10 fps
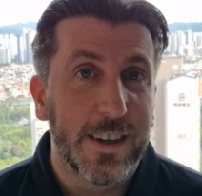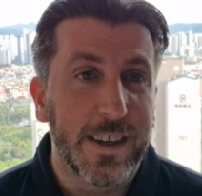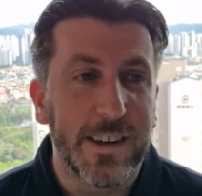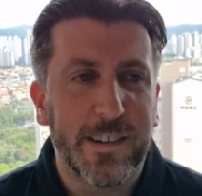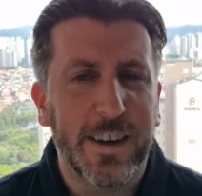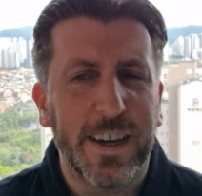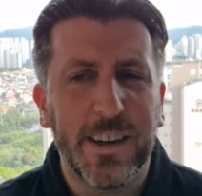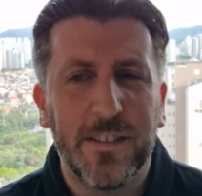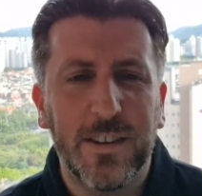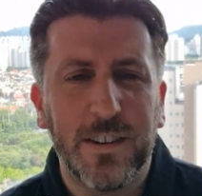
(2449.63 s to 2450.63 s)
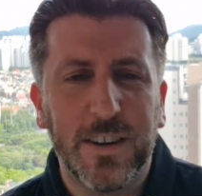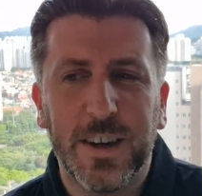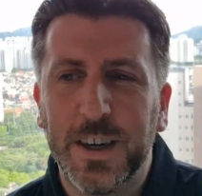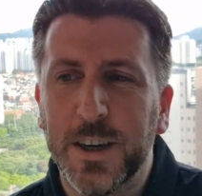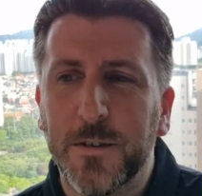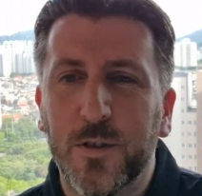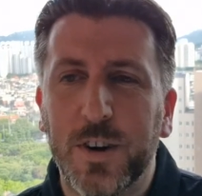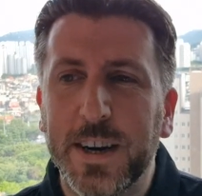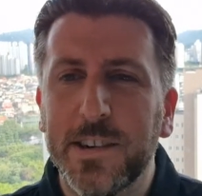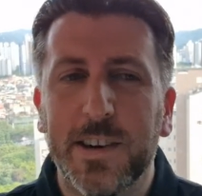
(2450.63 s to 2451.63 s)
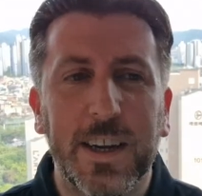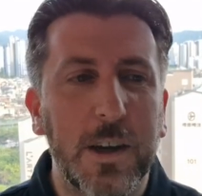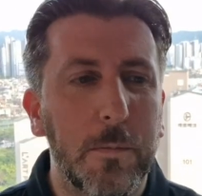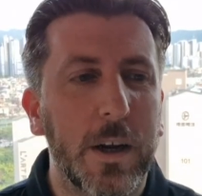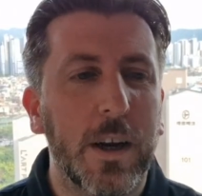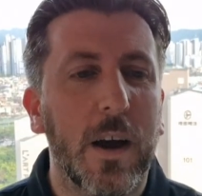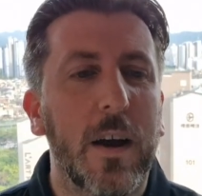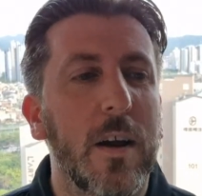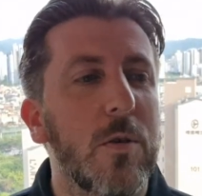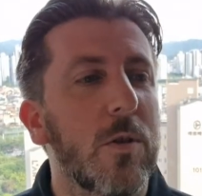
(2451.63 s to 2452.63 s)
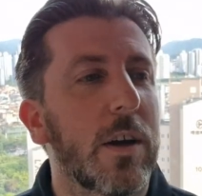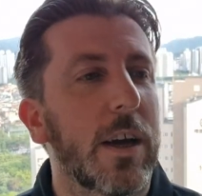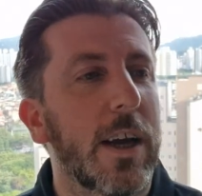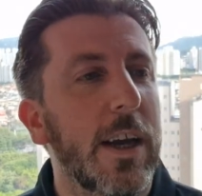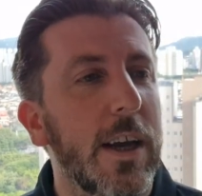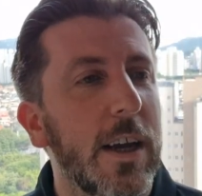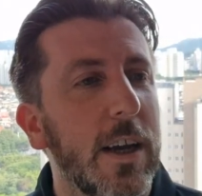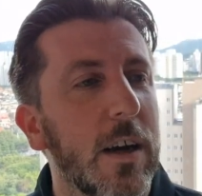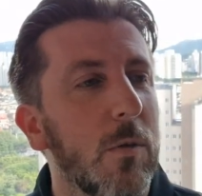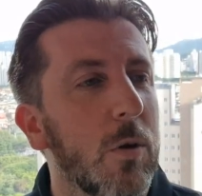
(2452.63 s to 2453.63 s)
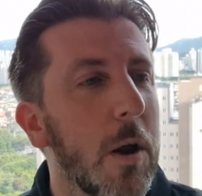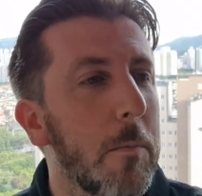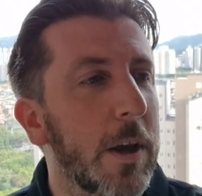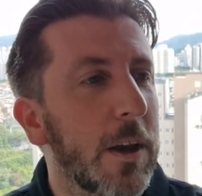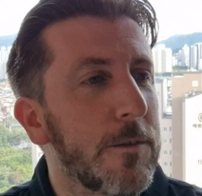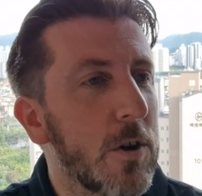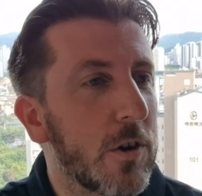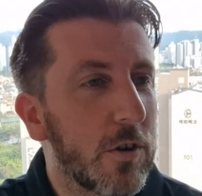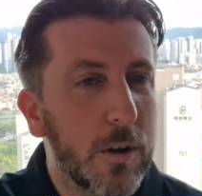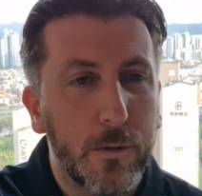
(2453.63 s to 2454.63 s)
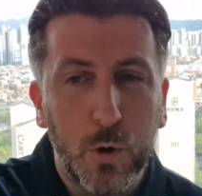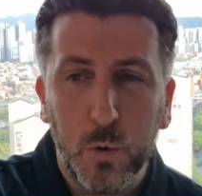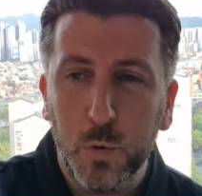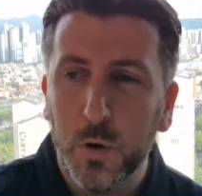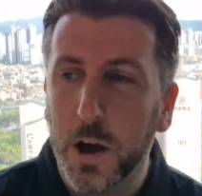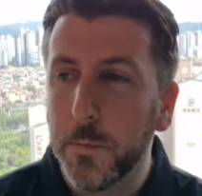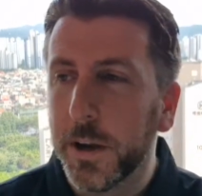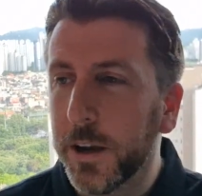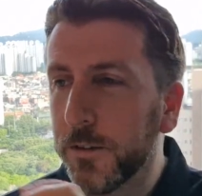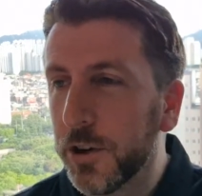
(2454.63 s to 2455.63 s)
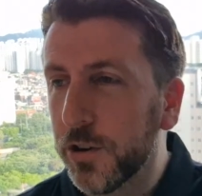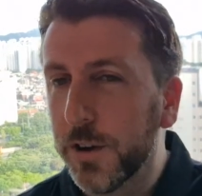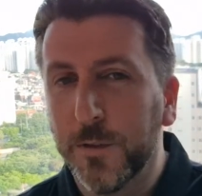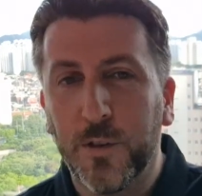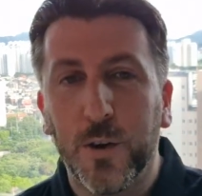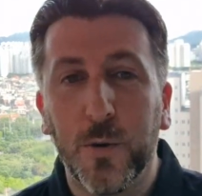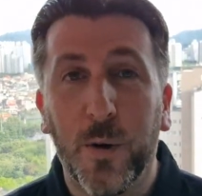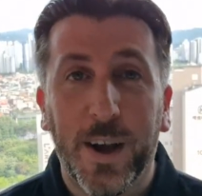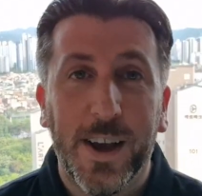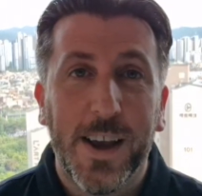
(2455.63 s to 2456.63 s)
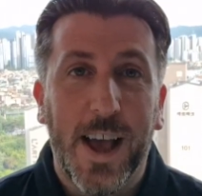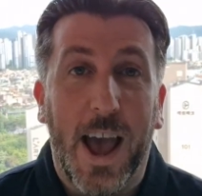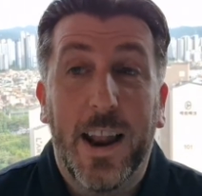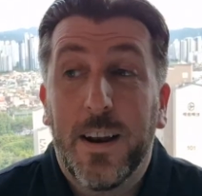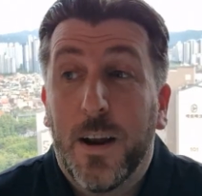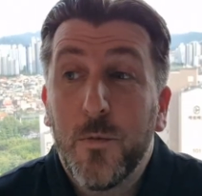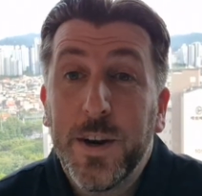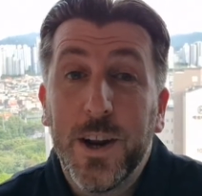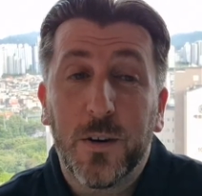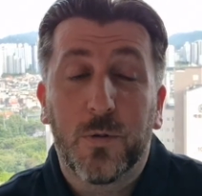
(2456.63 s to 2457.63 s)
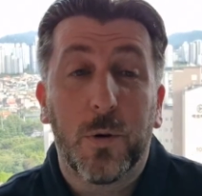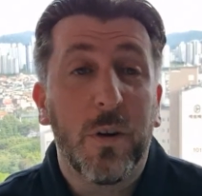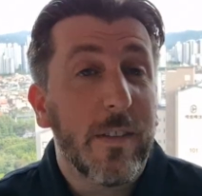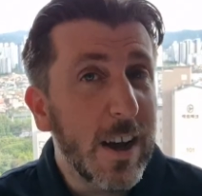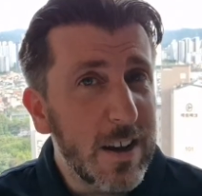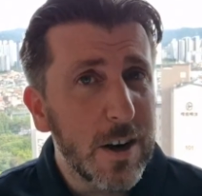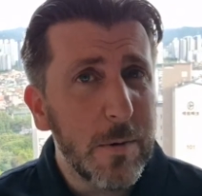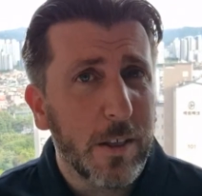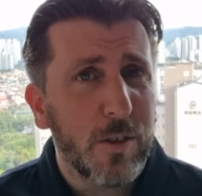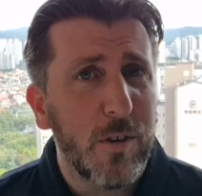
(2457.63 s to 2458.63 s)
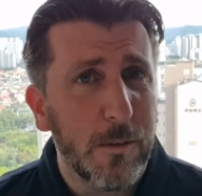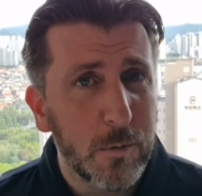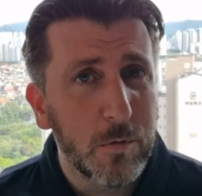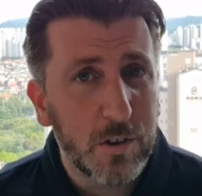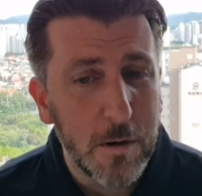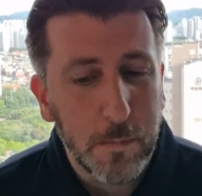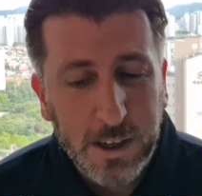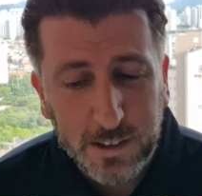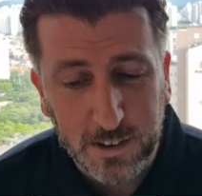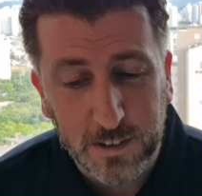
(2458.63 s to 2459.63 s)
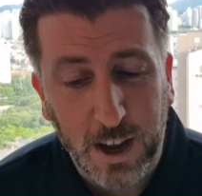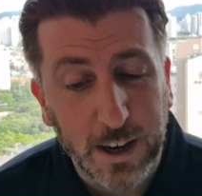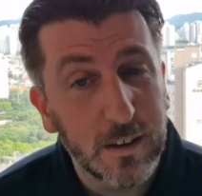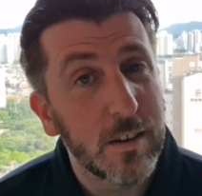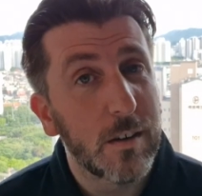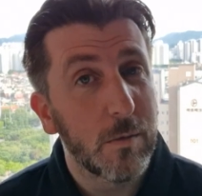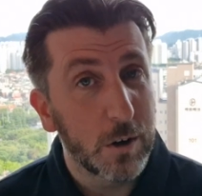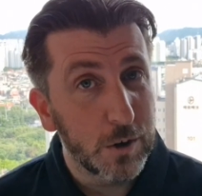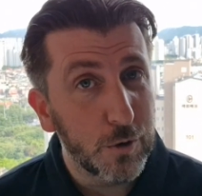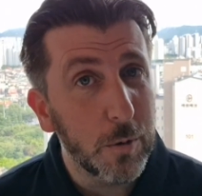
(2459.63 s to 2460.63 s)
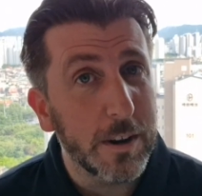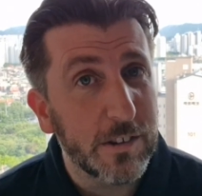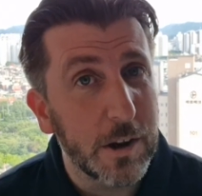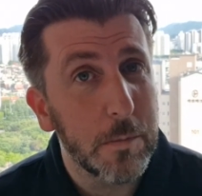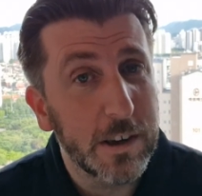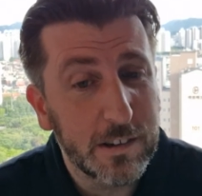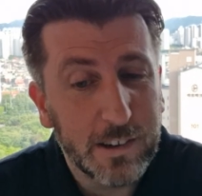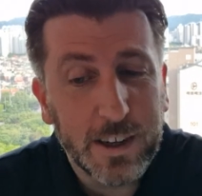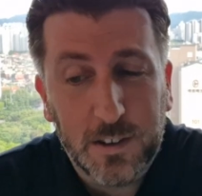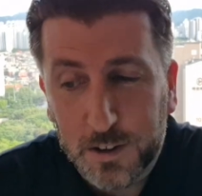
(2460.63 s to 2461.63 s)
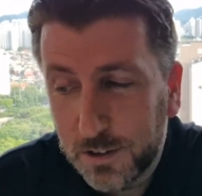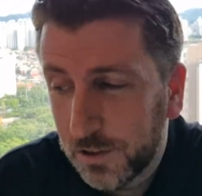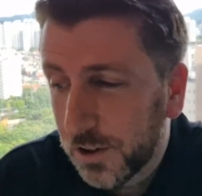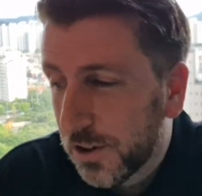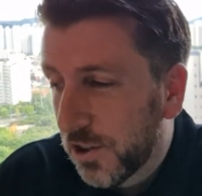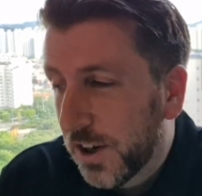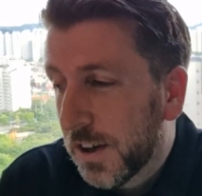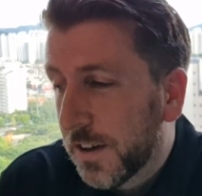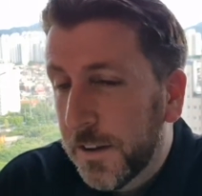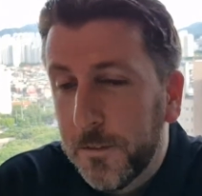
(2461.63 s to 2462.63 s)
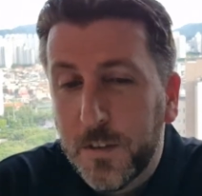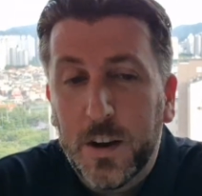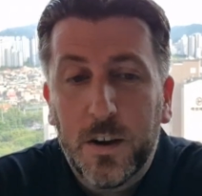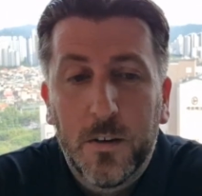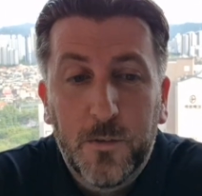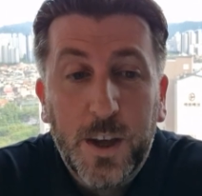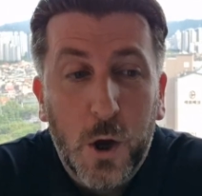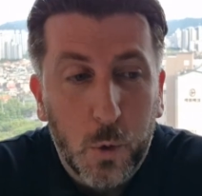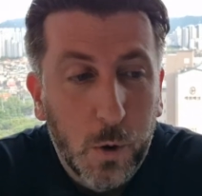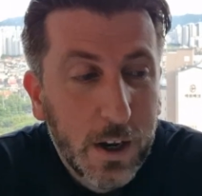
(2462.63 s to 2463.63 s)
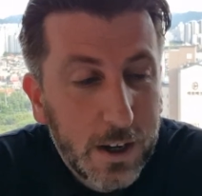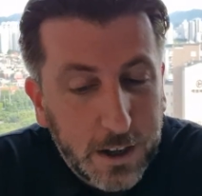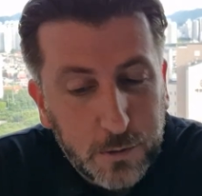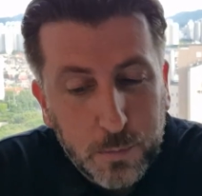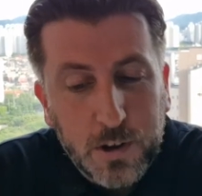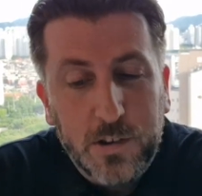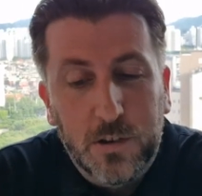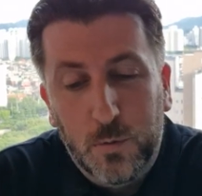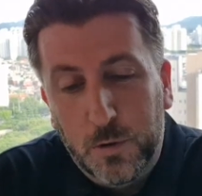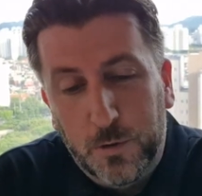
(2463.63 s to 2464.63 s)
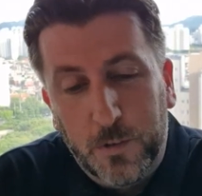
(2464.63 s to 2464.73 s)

It's like he's just kind of gradually been going, okay, I want a bigger version of you, a bigger version of you and and we know it's what They are going to be a threat from set pieces, and we're going to talk about set pieces later because a certain Gianni Vio, his presence was